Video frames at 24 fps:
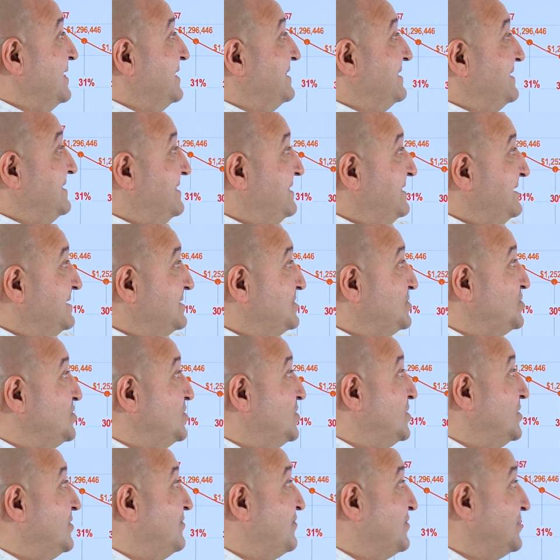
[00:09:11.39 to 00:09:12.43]
This
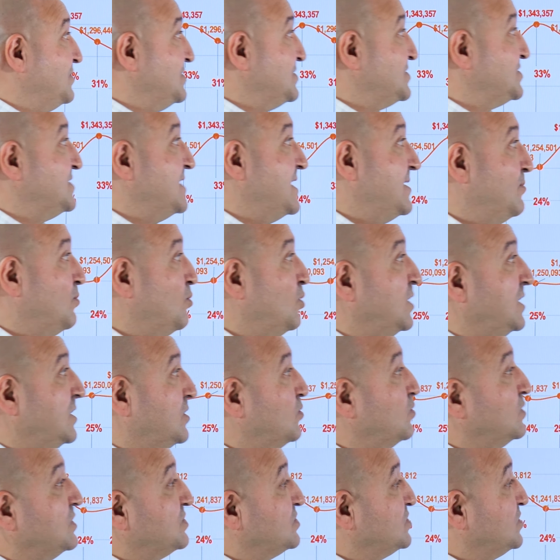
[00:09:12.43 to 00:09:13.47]
year for the same
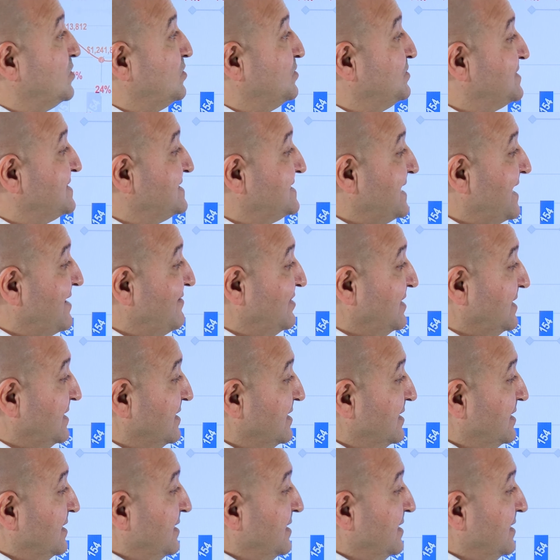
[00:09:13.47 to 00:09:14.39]
week we sold seven.